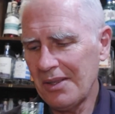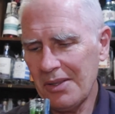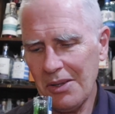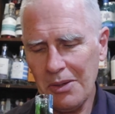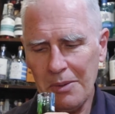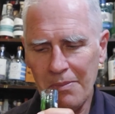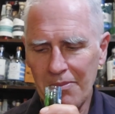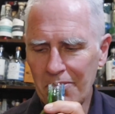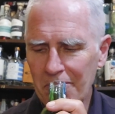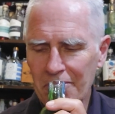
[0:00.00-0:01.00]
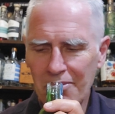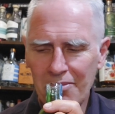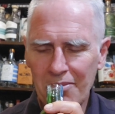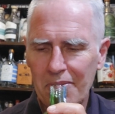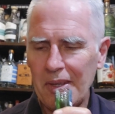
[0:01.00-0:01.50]
So
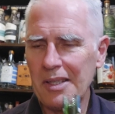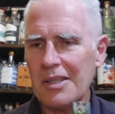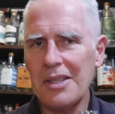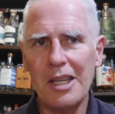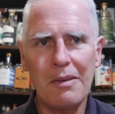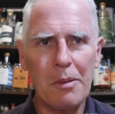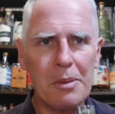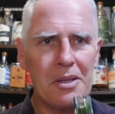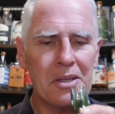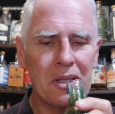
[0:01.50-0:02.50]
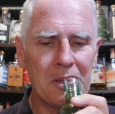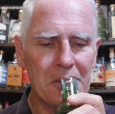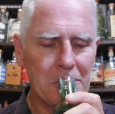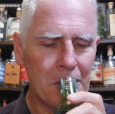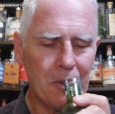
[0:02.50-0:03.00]
that's the sound of happiness.
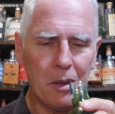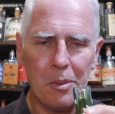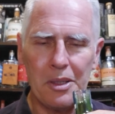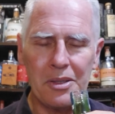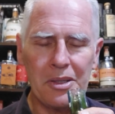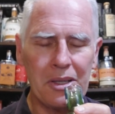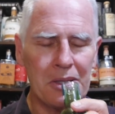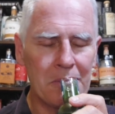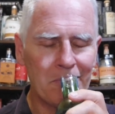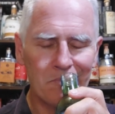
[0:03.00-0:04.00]
Smell of happiness says,